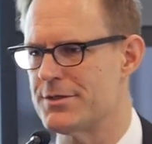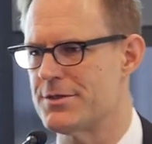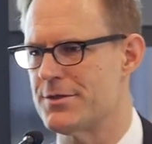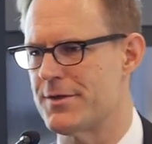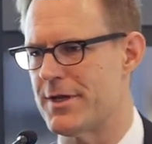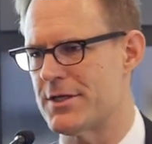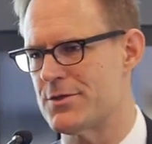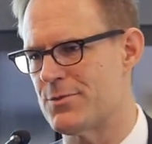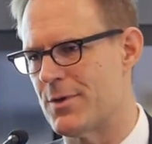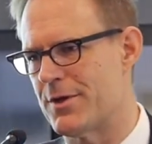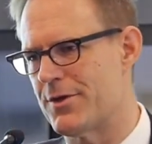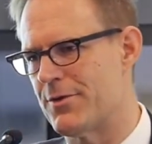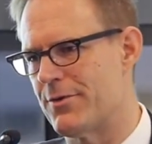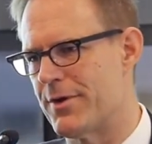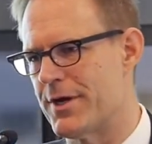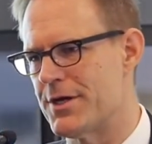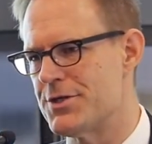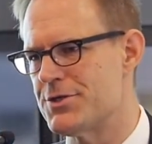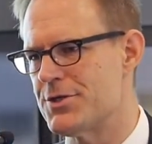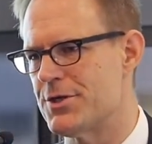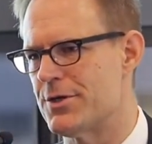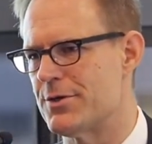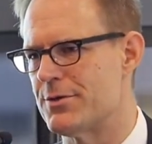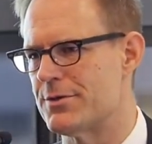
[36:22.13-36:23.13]
So that's why the
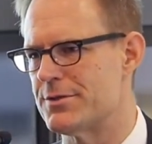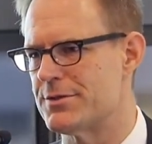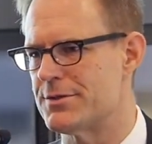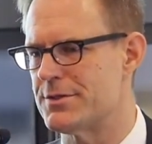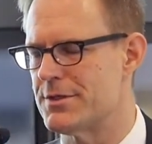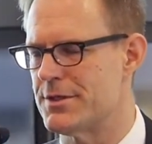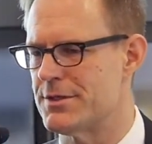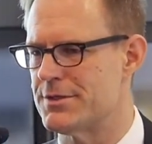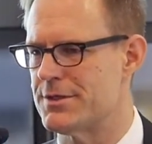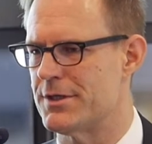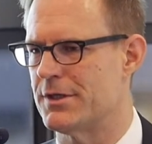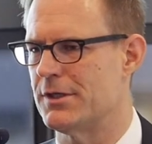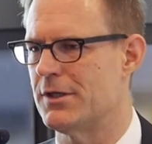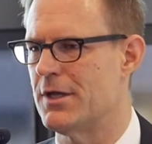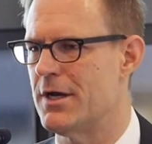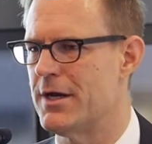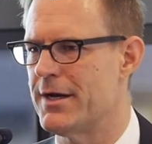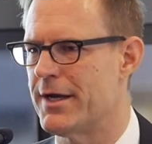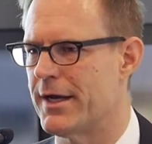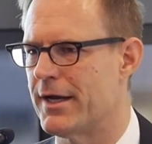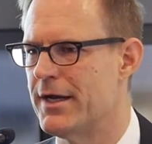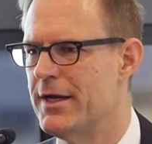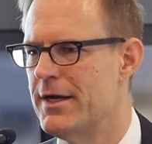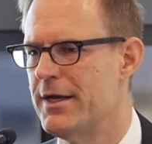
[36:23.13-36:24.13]
ratio is
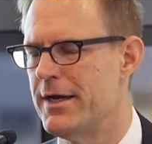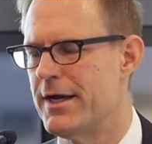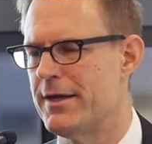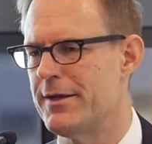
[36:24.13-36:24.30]
declining.